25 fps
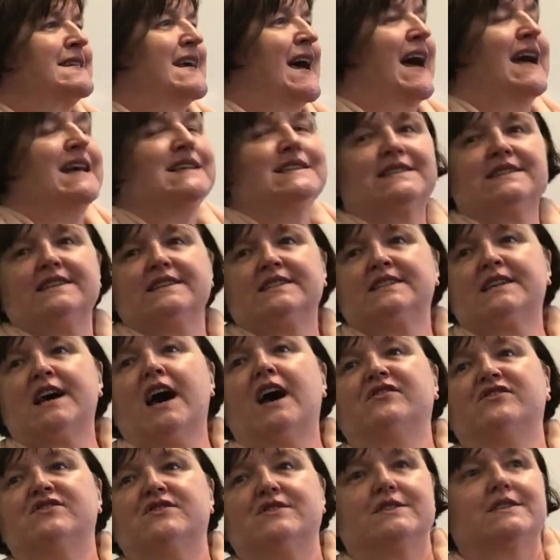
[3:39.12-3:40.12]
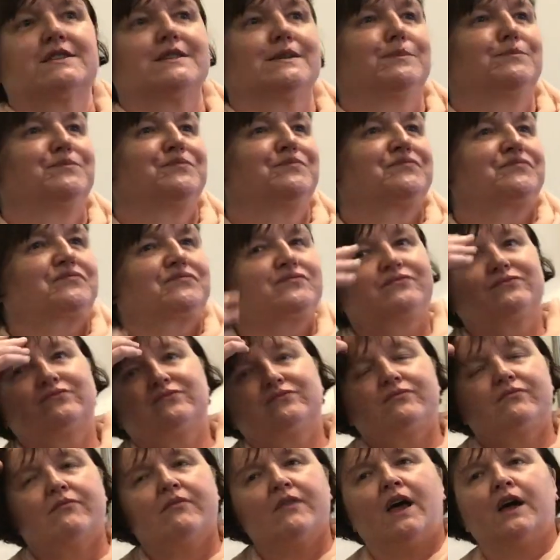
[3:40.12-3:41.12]
says, tons.
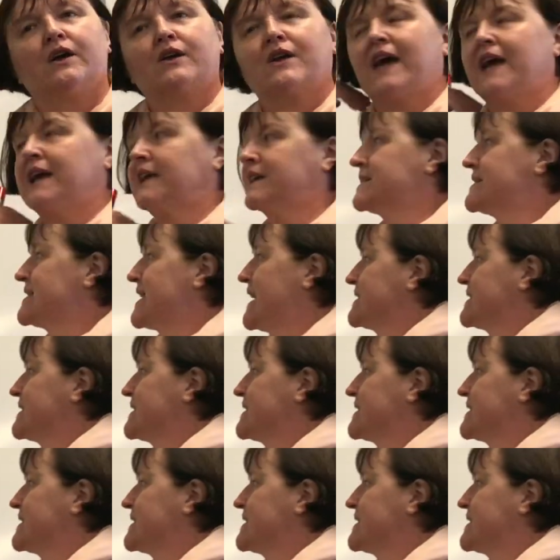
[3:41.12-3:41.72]
Okay, because